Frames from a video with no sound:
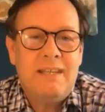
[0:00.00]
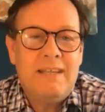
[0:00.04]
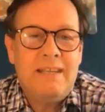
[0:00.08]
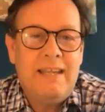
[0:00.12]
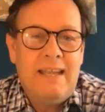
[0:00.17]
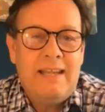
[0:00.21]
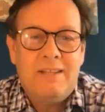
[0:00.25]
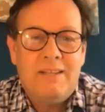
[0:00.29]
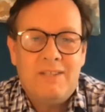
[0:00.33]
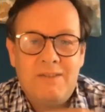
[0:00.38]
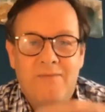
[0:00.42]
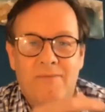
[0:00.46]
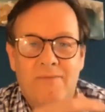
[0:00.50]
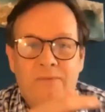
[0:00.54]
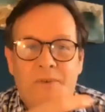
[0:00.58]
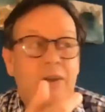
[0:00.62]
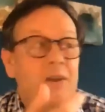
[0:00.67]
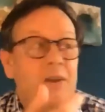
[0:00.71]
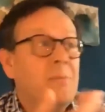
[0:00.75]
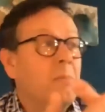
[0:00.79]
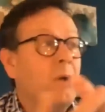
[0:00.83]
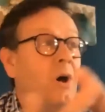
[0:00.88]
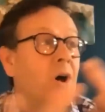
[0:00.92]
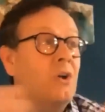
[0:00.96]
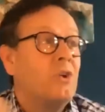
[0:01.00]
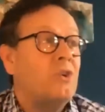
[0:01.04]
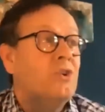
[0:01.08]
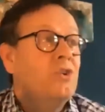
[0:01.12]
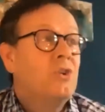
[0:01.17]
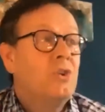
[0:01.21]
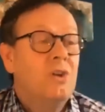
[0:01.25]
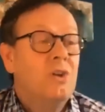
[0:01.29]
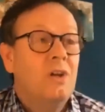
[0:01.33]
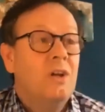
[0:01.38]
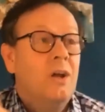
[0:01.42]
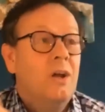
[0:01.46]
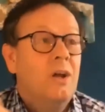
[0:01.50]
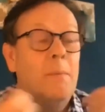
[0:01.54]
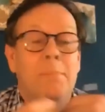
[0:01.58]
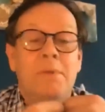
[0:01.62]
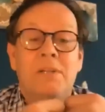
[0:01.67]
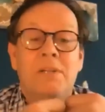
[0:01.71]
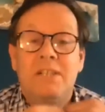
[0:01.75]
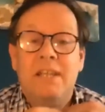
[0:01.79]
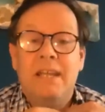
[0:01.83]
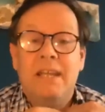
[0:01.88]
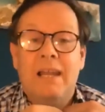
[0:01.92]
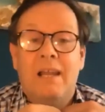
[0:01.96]
it's very much a
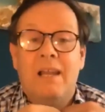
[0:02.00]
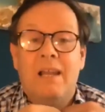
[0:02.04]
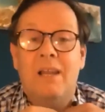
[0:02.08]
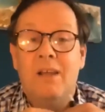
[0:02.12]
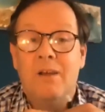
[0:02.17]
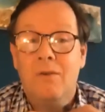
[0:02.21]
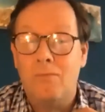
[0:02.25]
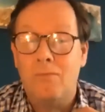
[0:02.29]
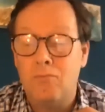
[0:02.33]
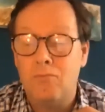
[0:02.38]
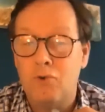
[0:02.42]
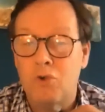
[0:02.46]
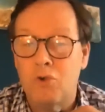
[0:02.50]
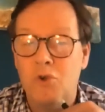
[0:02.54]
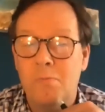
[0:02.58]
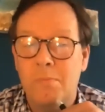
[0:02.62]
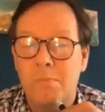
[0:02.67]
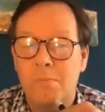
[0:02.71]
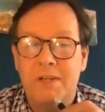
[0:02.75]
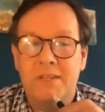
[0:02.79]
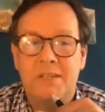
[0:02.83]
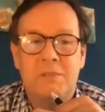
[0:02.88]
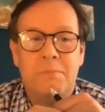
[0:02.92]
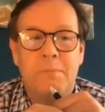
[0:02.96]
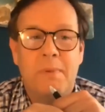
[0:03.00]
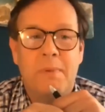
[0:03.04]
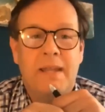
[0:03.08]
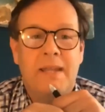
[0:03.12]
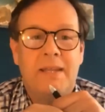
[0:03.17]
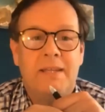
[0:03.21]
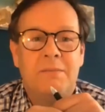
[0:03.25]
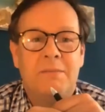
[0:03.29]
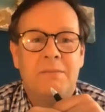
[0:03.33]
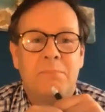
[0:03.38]
particular room and space,